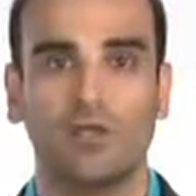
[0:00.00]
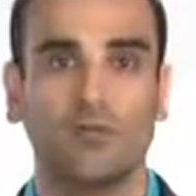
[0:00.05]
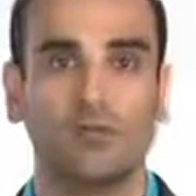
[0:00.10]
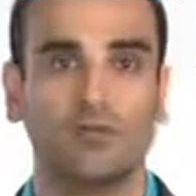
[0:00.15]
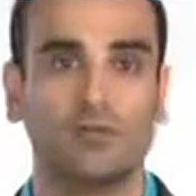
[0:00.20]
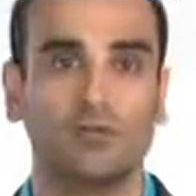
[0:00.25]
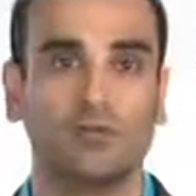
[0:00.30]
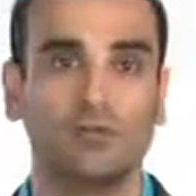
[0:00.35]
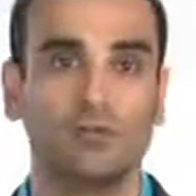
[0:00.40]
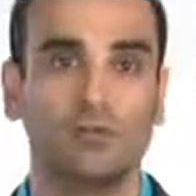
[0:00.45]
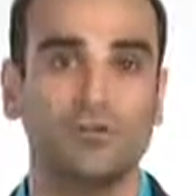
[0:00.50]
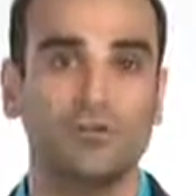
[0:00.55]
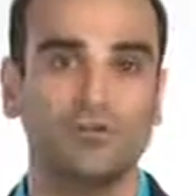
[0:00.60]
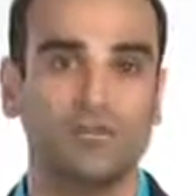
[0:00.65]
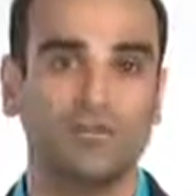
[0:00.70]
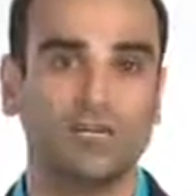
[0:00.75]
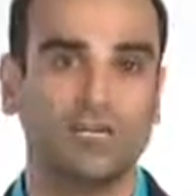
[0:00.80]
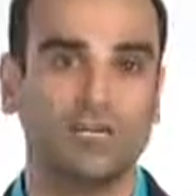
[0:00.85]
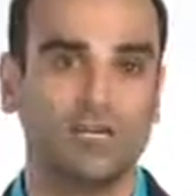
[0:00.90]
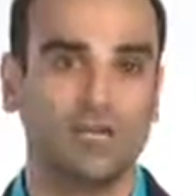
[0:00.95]
Whether you're new
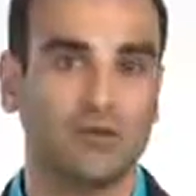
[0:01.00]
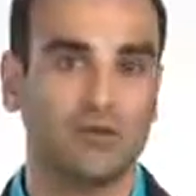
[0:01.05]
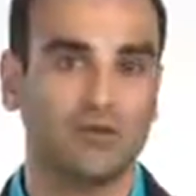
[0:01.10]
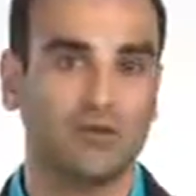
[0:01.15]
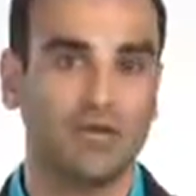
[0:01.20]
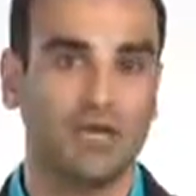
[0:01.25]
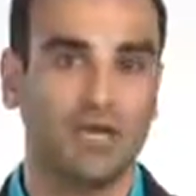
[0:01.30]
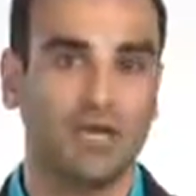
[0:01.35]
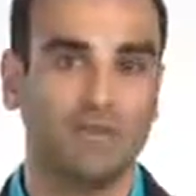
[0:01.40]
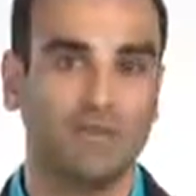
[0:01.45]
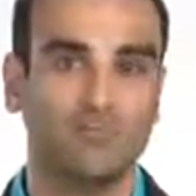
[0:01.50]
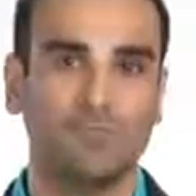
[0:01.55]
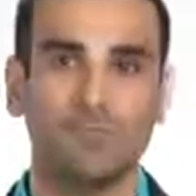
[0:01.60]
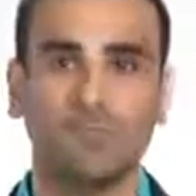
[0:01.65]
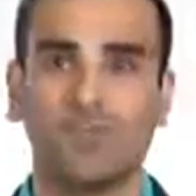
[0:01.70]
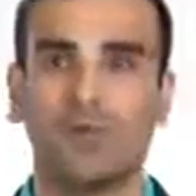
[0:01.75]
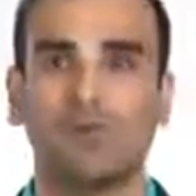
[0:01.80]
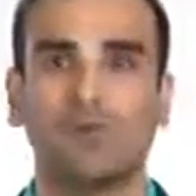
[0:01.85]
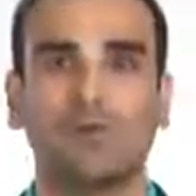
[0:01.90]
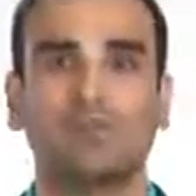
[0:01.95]
to the cloud or not,
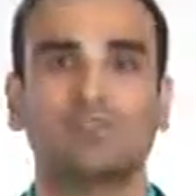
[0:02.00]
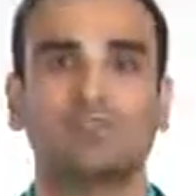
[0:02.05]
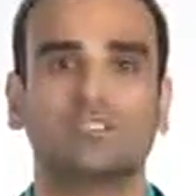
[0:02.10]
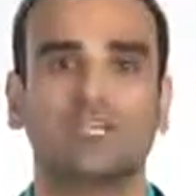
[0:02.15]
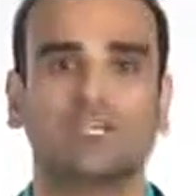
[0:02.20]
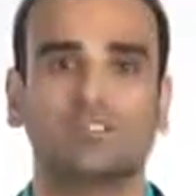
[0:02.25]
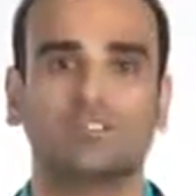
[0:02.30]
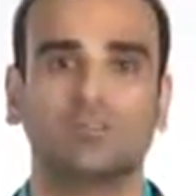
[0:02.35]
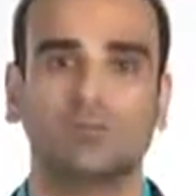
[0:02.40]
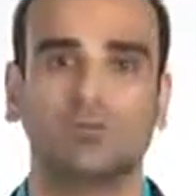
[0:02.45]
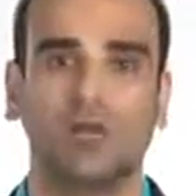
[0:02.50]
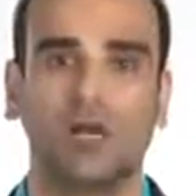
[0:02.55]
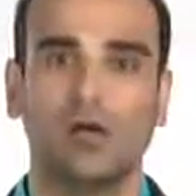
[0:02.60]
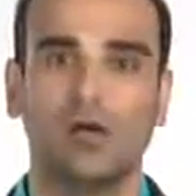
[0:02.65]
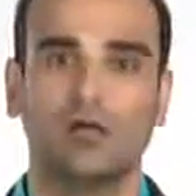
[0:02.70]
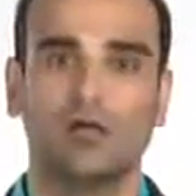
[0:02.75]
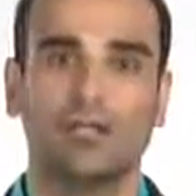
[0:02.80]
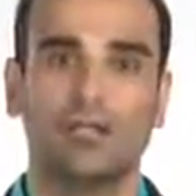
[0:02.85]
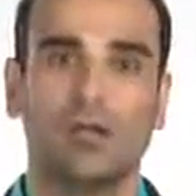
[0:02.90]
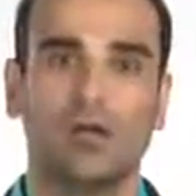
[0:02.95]
a Windows Azure
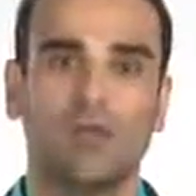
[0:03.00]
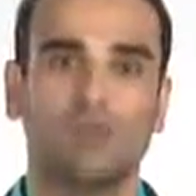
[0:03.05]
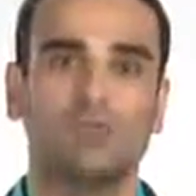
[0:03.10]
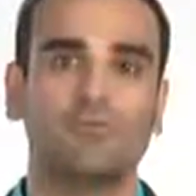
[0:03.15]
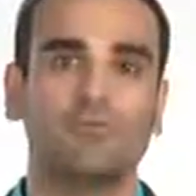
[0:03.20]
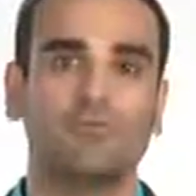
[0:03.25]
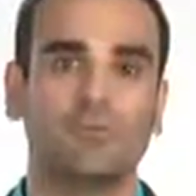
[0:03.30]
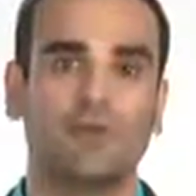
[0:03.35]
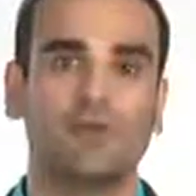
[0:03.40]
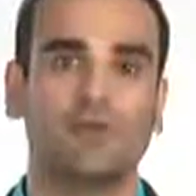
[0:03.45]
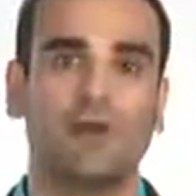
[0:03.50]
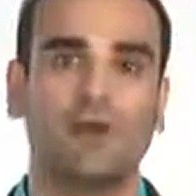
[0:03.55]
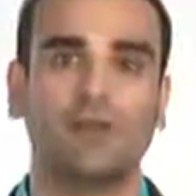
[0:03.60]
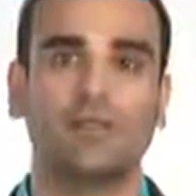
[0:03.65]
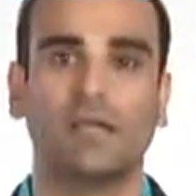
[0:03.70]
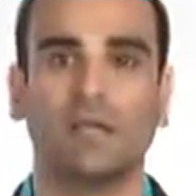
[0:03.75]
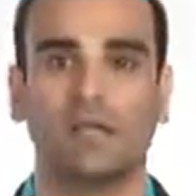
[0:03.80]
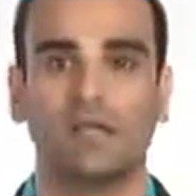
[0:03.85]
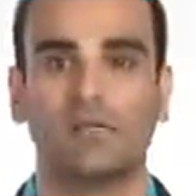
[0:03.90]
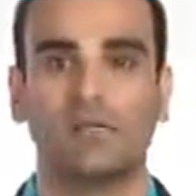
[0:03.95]
trial can help you figure
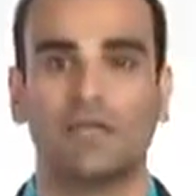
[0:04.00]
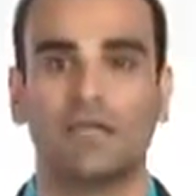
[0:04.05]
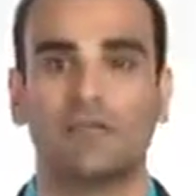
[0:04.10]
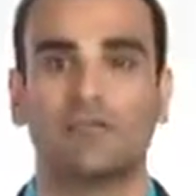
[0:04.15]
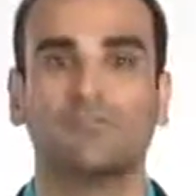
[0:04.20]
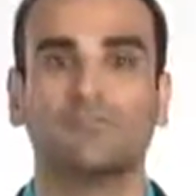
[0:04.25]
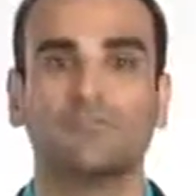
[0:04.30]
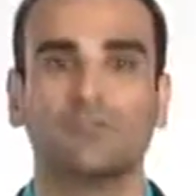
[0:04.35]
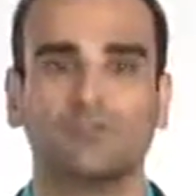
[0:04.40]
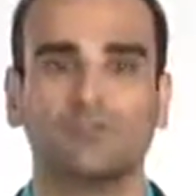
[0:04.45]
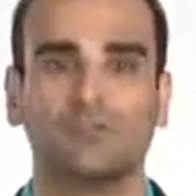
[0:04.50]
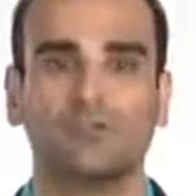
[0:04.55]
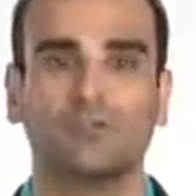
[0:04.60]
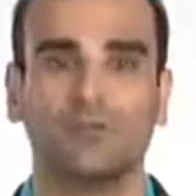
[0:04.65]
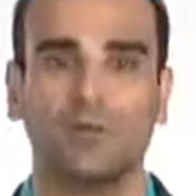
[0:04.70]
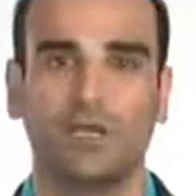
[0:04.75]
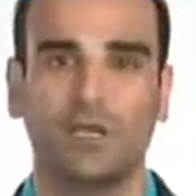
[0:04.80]
out how to make your vision a